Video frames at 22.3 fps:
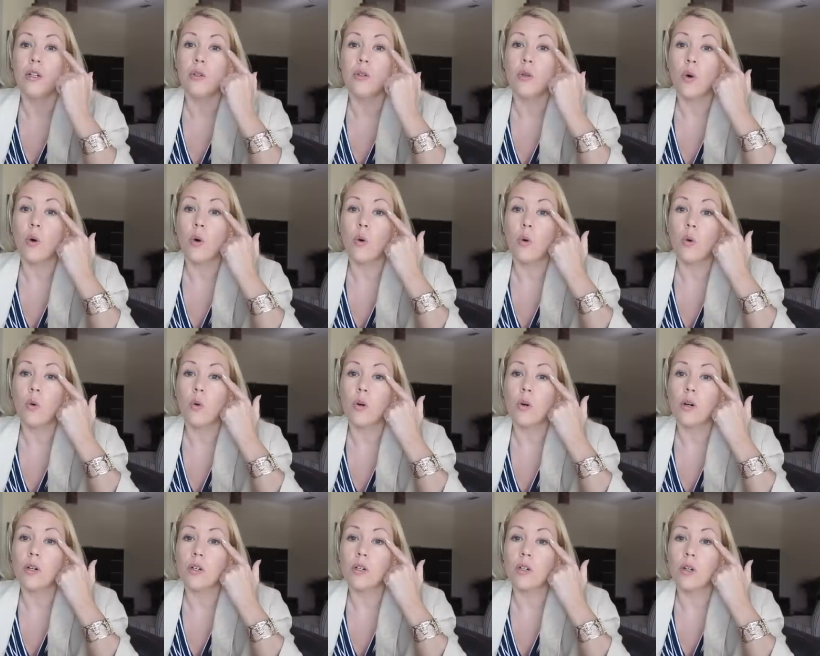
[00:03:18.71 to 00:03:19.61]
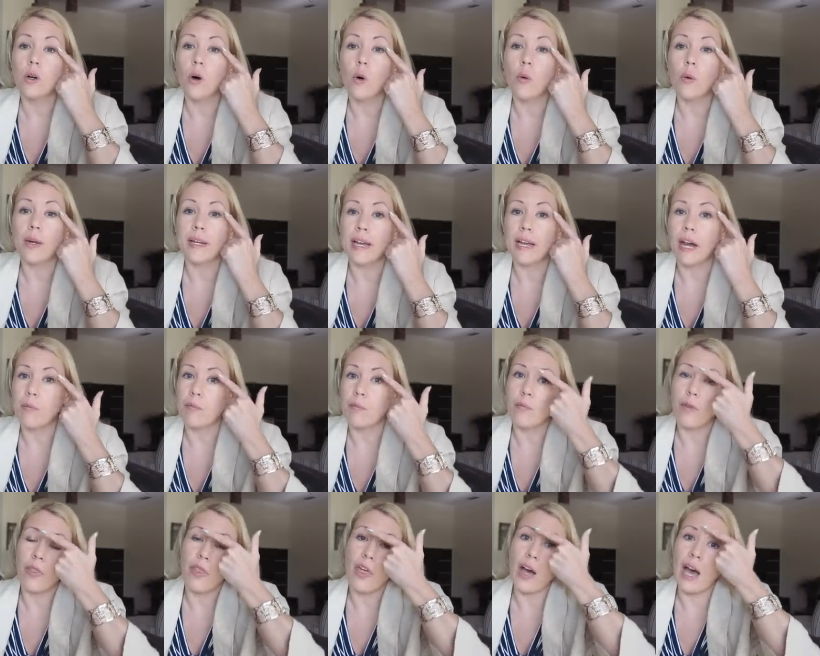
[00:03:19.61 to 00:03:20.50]
no going
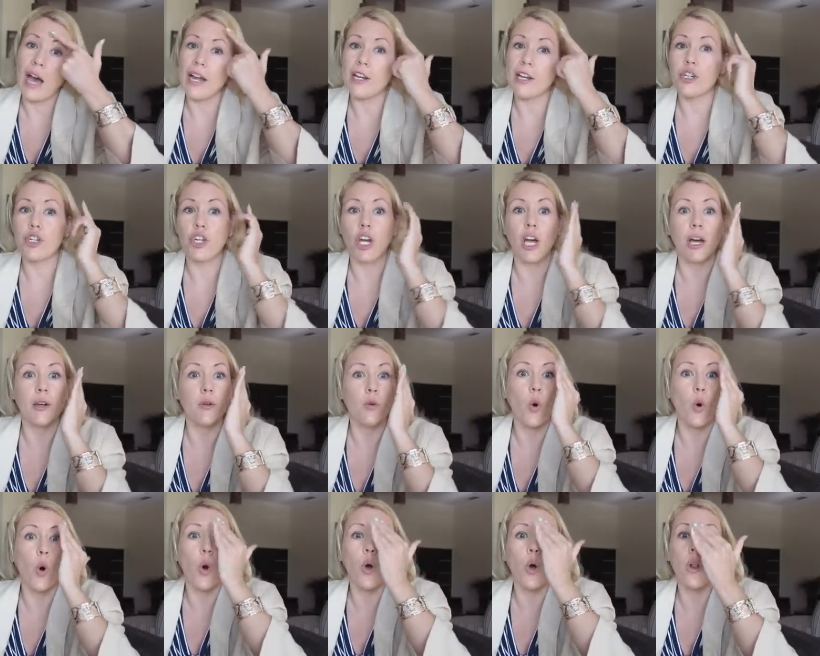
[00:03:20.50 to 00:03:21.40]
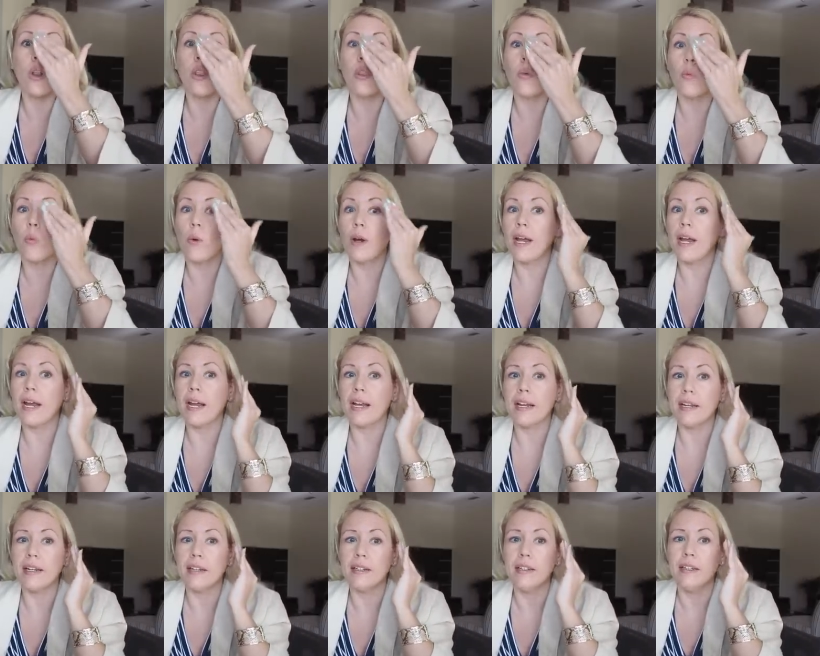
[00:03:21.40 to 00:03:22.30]
up with the eyeshadow all the
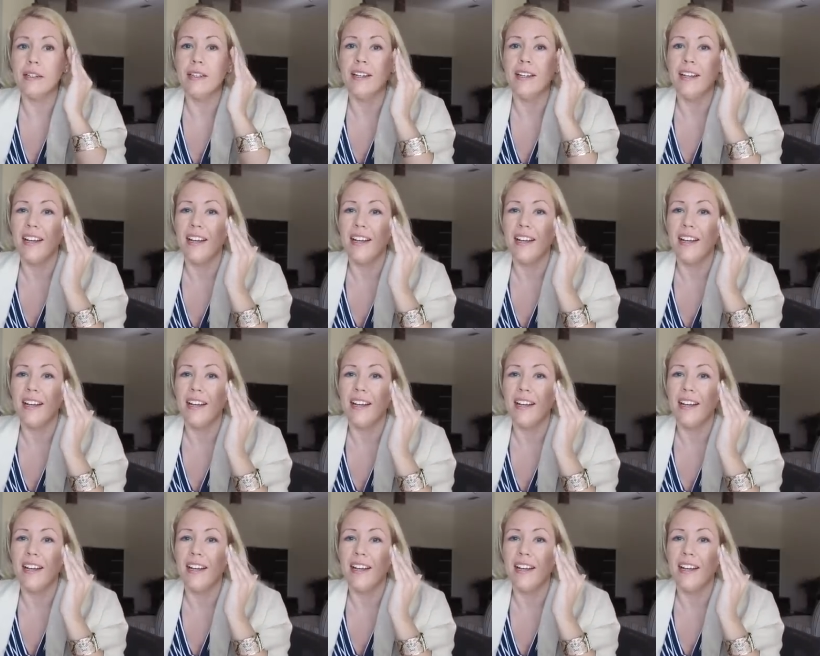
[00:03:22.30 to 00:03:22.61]
way